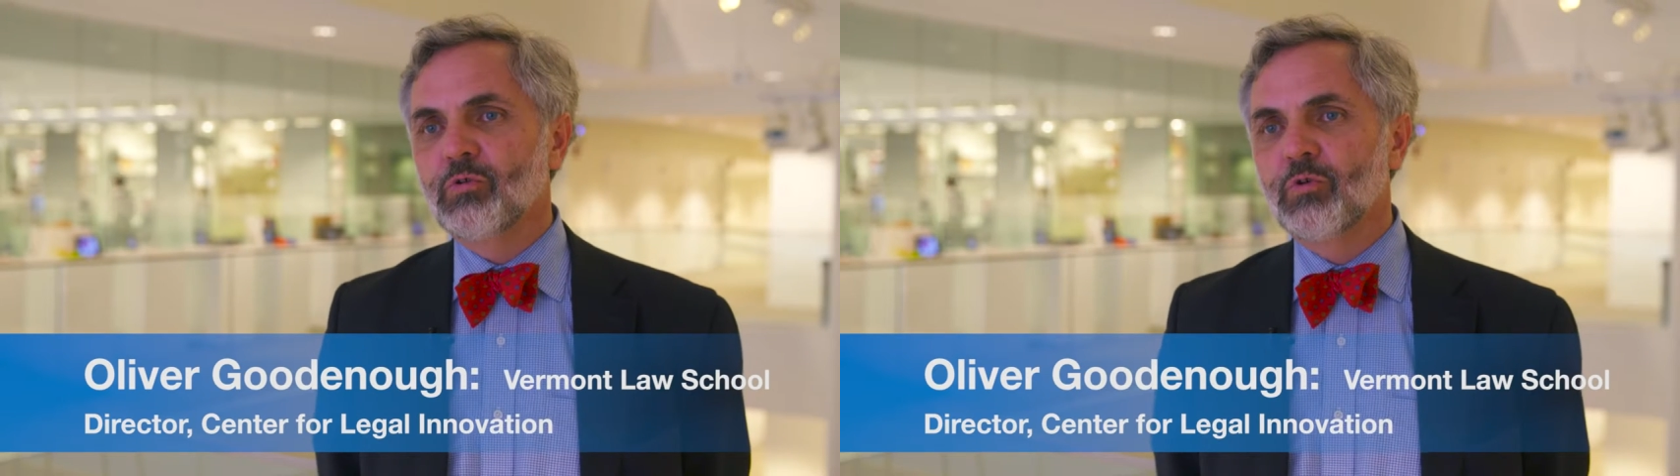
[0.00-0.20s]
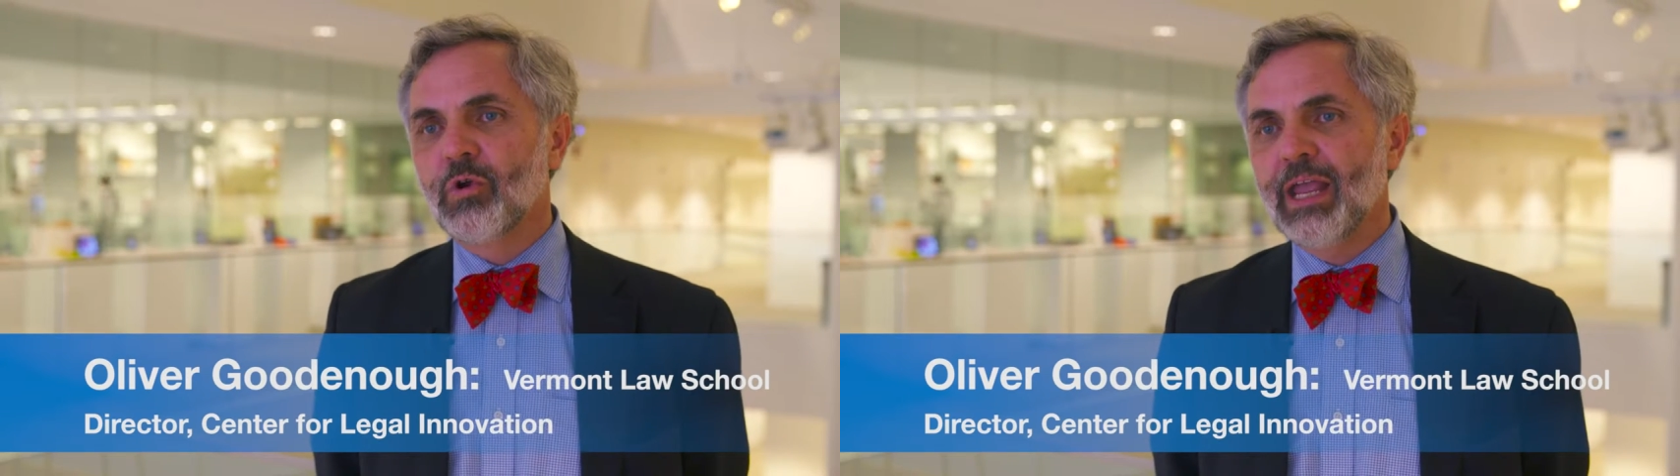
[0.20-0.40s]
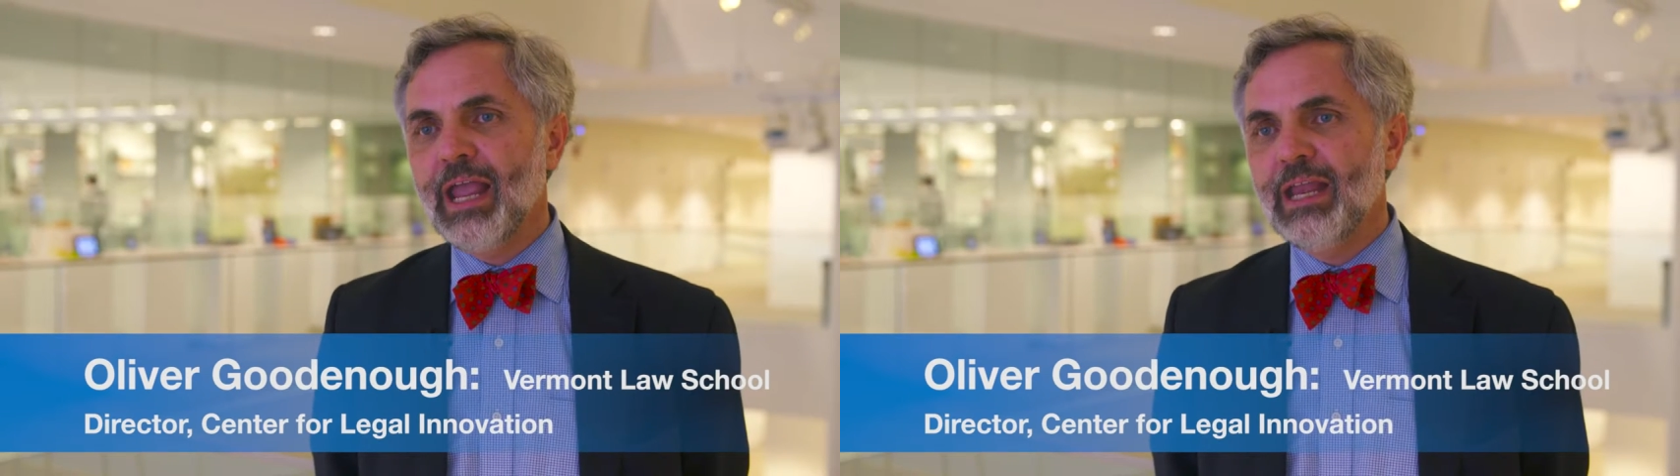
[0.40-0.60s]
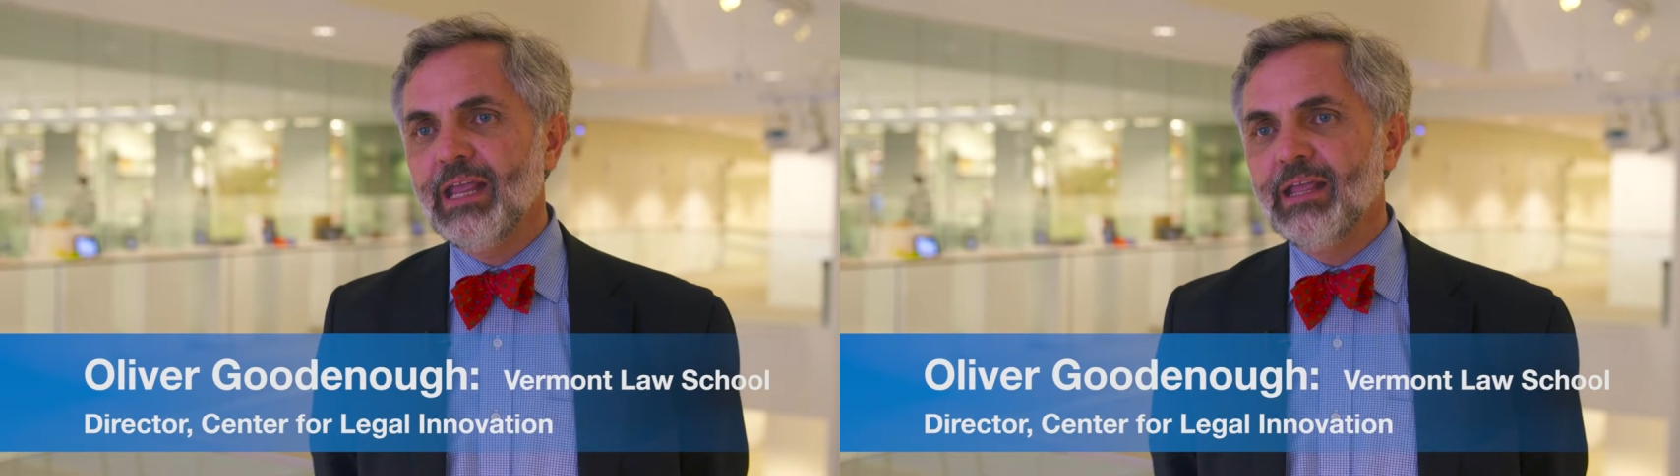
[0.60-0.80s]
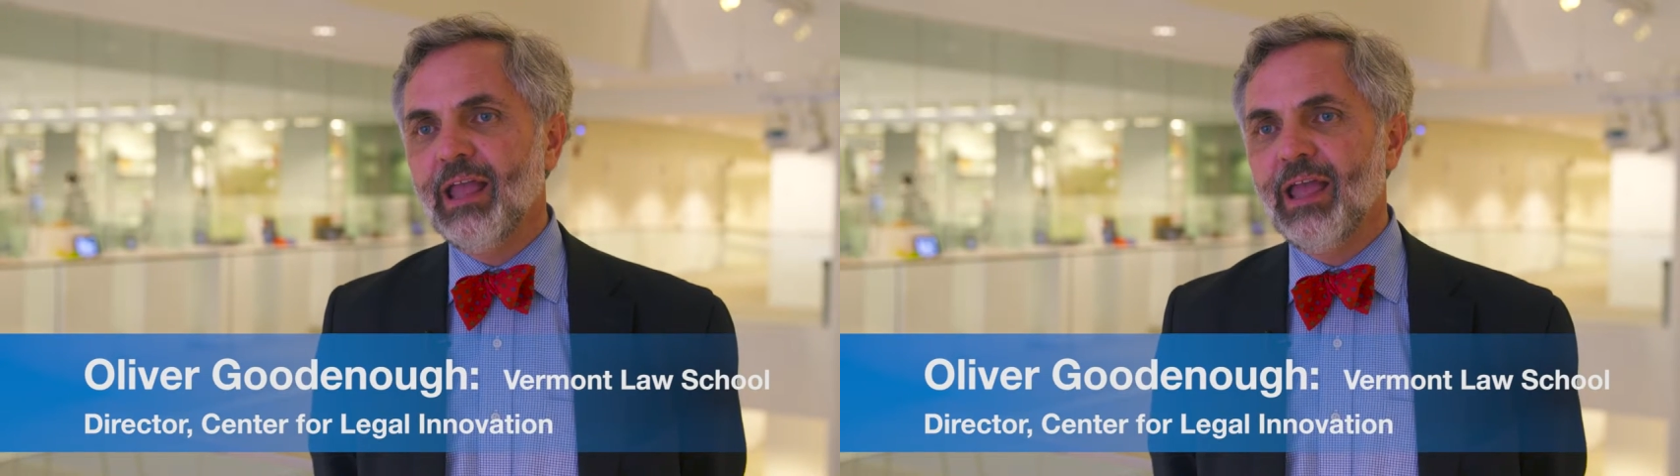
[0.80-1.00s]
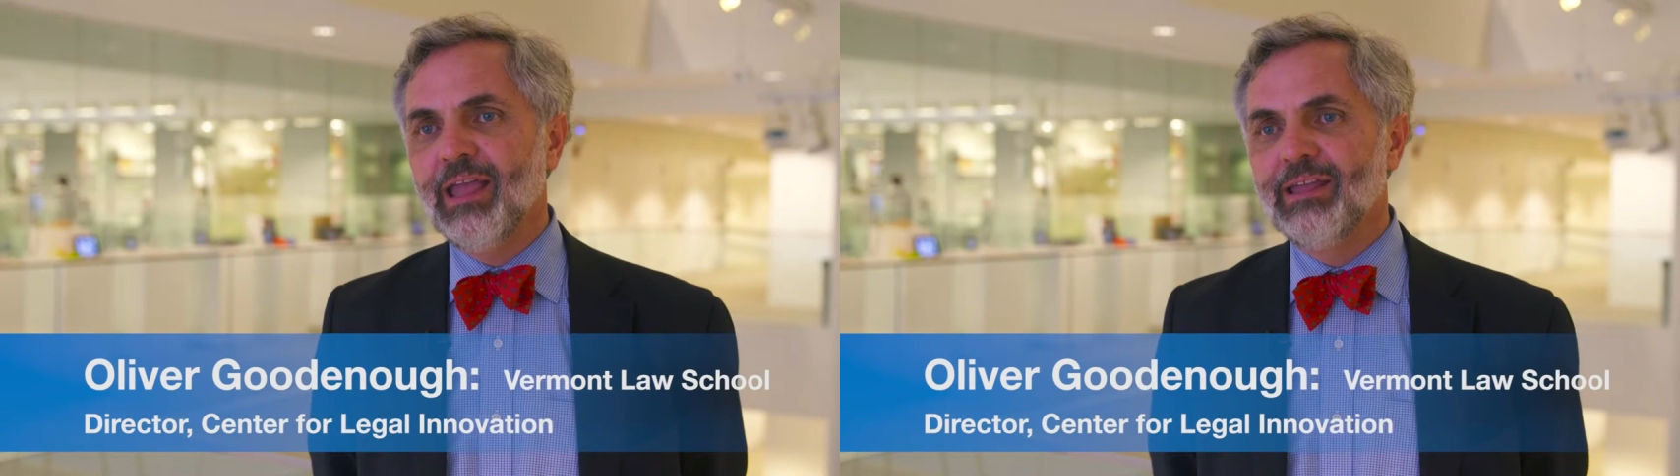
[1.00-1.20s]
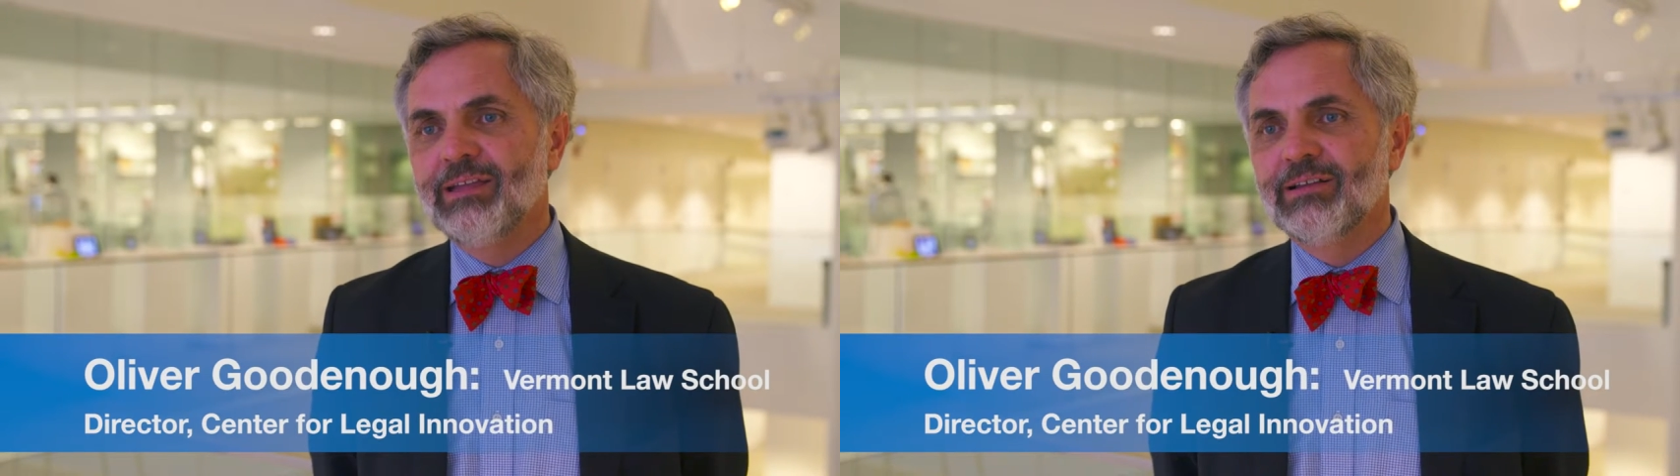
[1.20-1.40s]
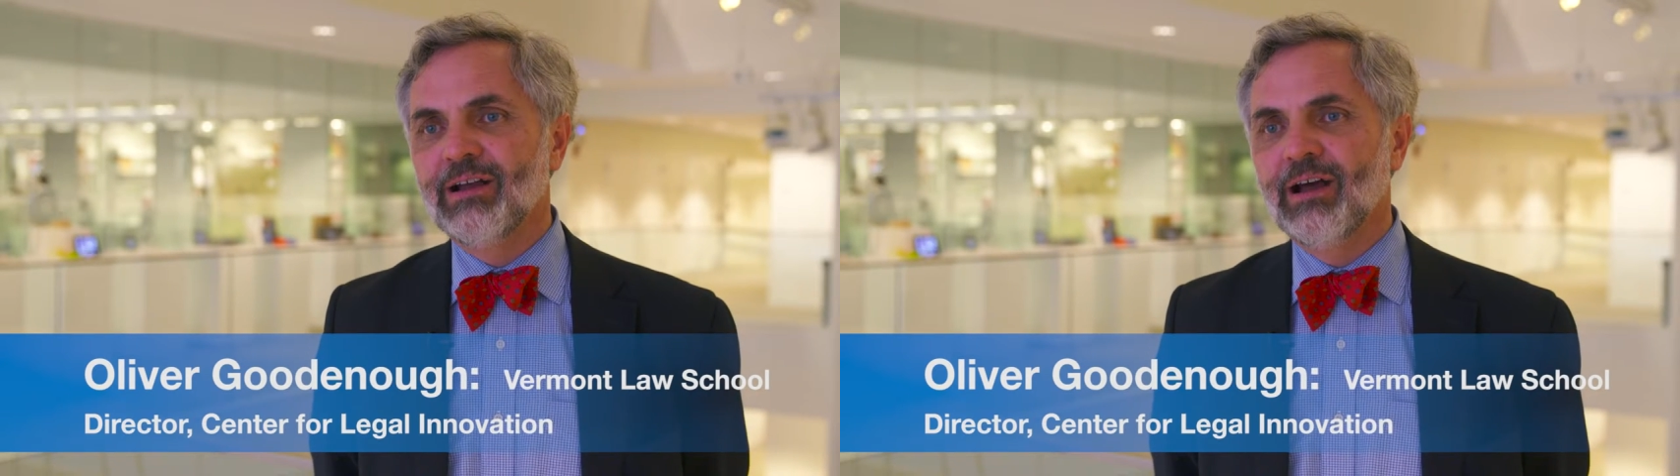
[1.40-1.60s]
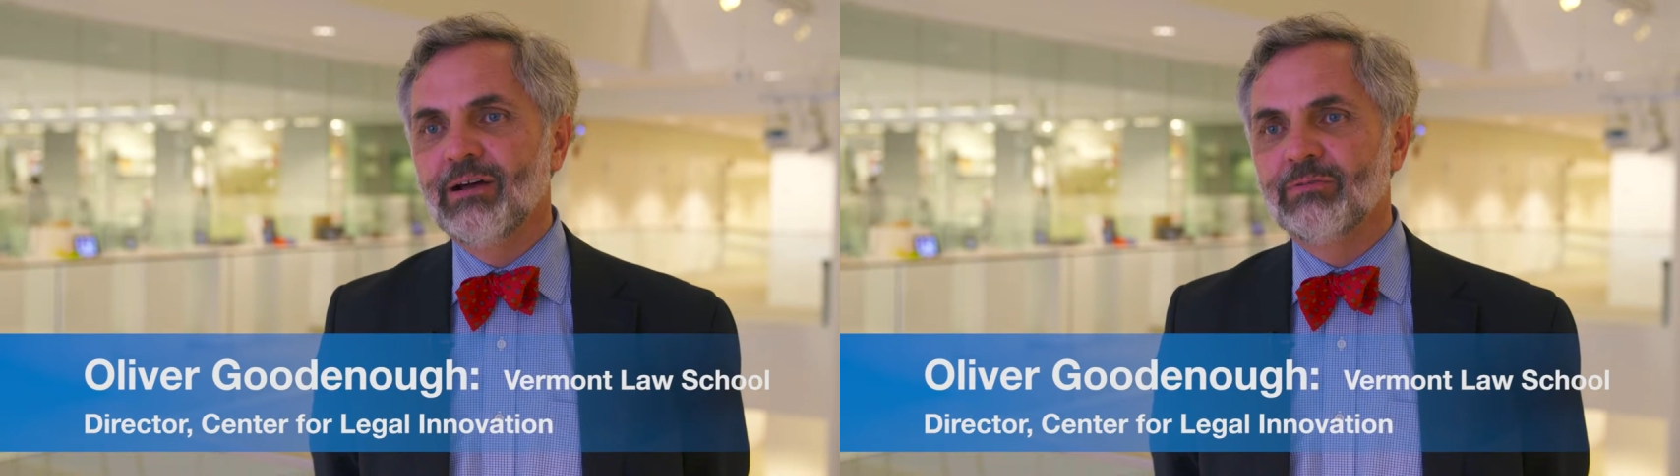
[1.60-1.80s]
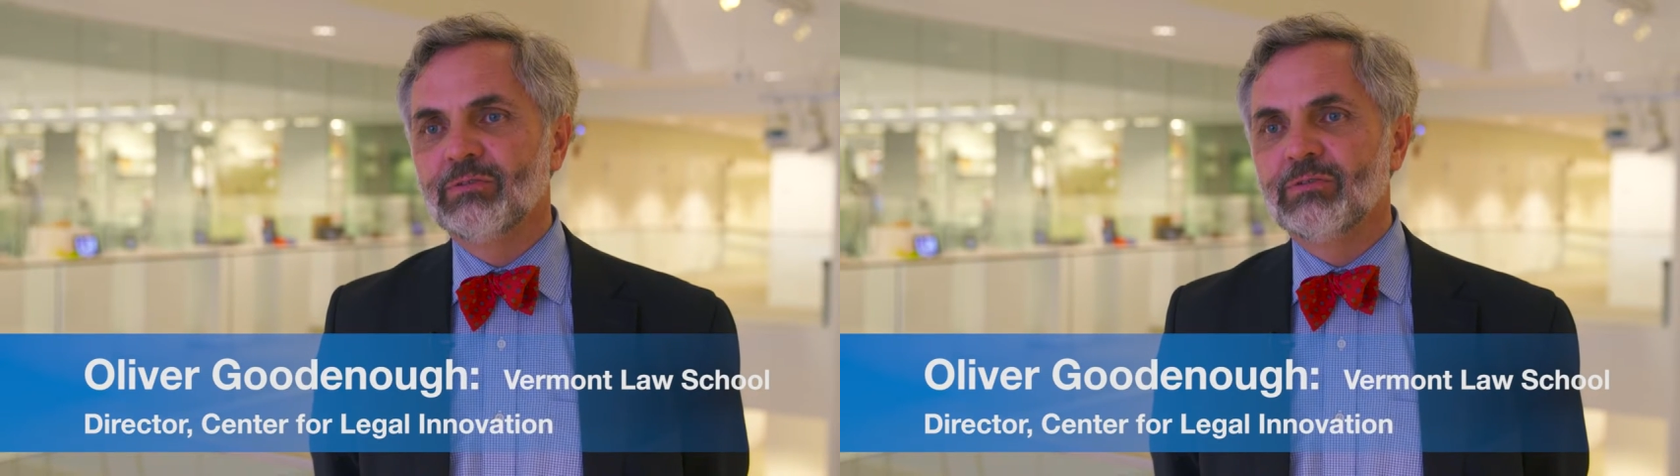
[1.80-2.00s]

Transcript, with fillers: creating a uh,